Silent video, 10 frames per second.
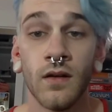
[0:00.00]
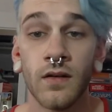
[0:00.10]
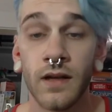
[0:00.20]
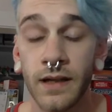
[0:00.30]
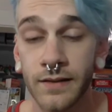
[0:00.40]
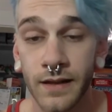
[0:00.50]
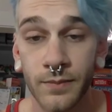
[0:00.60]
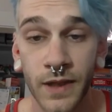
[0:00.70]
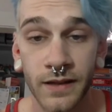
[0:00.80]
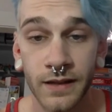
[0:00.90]
So next
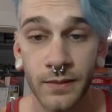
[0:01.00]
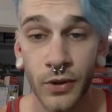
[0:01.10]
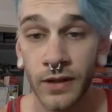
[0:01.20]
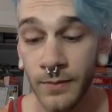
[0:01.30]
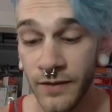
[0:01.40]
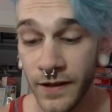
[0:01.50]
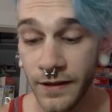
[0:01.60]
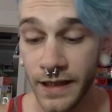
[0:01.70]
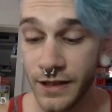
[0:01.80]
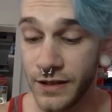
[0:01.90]
up, I like to put on my
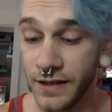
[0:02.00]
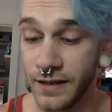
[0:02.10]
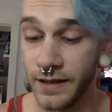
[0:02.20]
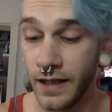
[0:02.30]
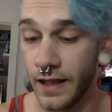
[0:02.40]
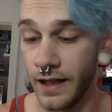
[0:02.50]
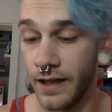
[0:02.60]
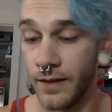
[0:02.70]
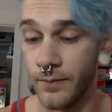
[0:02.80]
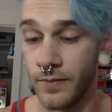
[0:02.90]
foundation.
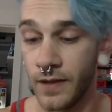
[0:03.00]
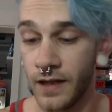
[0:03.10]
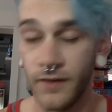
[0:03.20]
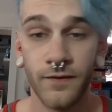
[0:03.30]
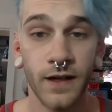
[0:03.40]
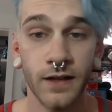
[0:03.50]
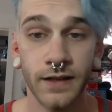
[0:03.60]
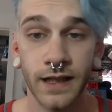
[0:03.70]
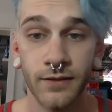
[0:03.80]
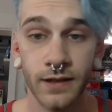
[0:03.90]
I have found
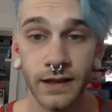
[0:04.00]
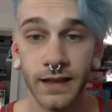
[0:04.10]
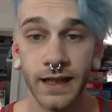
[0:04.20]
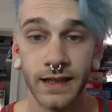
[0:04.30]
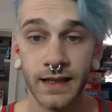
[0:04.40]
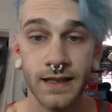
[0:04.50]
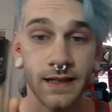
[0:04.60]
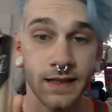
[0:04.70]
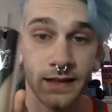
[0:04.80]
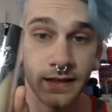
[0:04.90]
that I really like
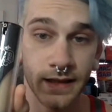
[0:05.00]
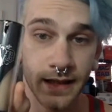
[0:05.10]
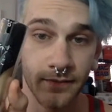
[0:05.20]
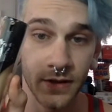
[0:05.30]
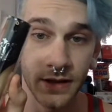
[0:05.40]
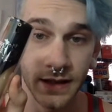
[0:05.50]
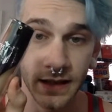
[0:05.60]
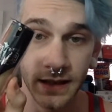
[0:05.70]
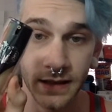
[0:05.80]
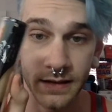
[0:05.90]
the Kat Von
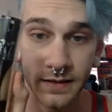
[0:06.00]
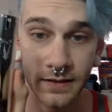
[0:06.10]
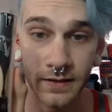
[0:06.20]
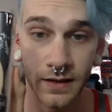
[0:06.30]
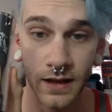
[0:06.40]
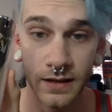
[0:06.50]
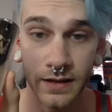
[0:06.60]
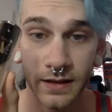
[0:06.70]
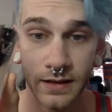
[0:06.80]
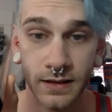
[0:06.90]
D
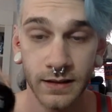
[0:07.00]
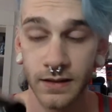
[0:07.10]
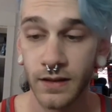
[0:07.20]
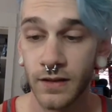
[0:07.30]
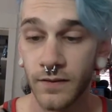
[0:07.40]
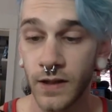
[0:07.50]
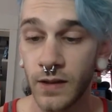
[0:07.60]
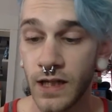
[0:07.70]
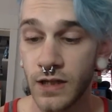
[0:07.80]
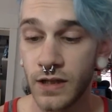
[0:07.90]
Lock-It
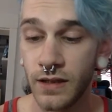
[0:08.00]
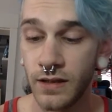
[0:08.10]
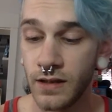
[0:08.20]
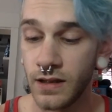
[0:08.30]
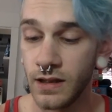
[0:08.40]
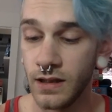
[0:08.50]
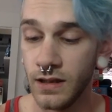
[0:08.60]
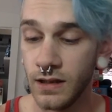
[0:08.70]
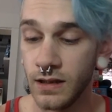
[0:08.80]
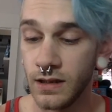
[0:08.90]
foundation in
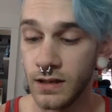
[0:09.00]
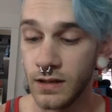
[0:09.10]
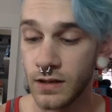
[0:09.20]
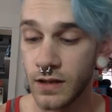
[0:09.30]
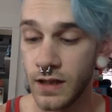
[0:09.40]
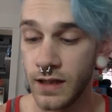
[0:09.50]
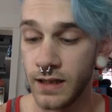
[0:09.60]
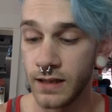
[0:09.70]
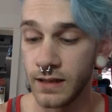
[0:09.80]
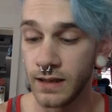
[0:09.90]
the
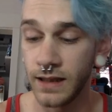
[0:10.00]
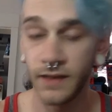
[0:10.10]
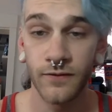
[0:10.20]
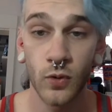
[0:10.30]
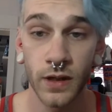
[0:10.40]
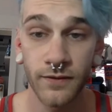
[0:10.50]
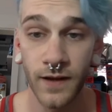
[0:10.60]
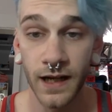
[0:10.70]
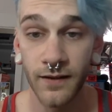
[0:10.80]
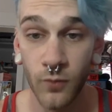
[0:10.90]
shade Light
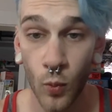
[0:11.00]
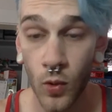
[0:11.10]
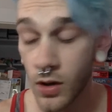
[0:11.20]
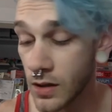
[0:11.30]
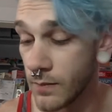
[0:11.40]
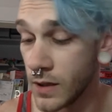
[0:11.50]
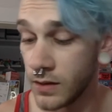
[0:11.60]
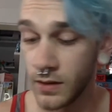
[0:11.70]
45 Warm.